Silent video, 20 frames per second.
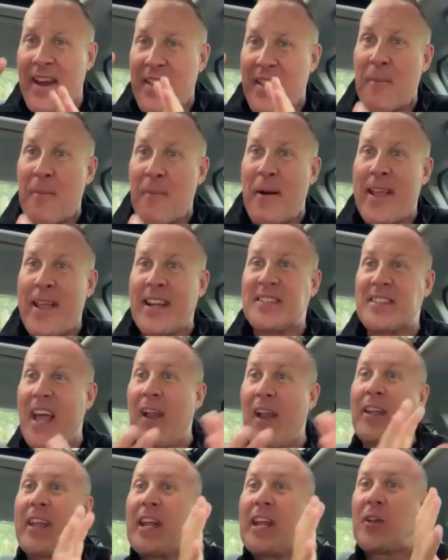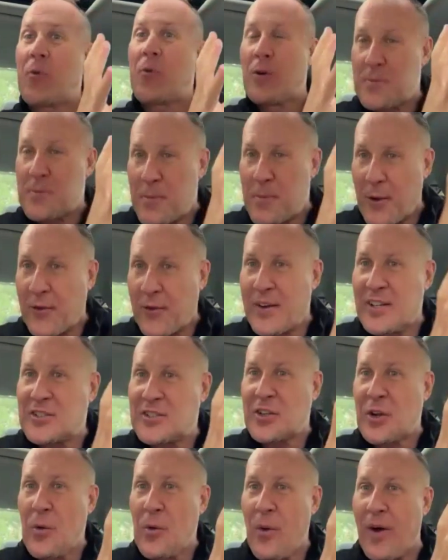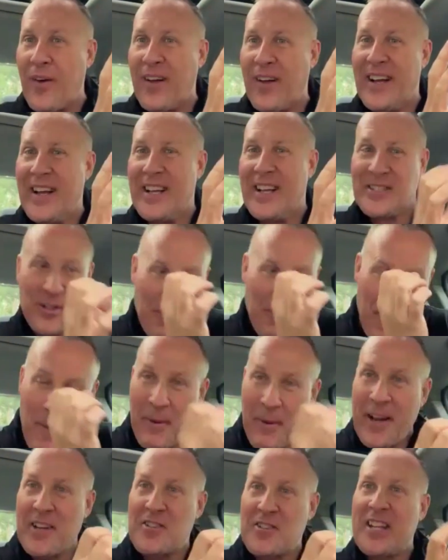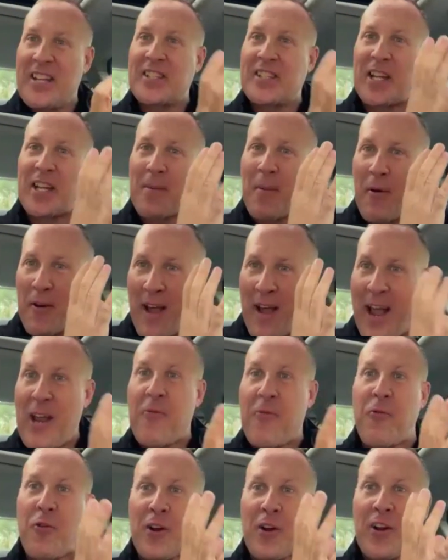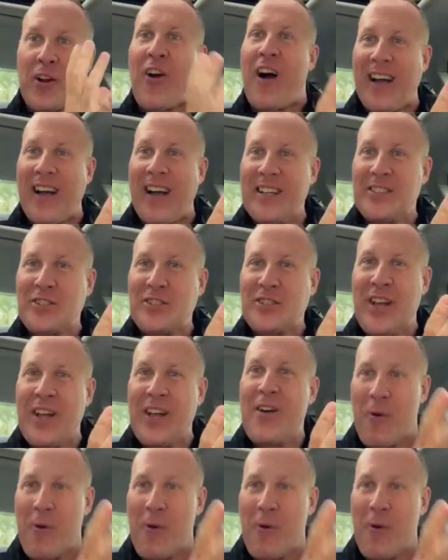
And then that money gets allocated towards building a school. So people get a chance to come out and hike for a cause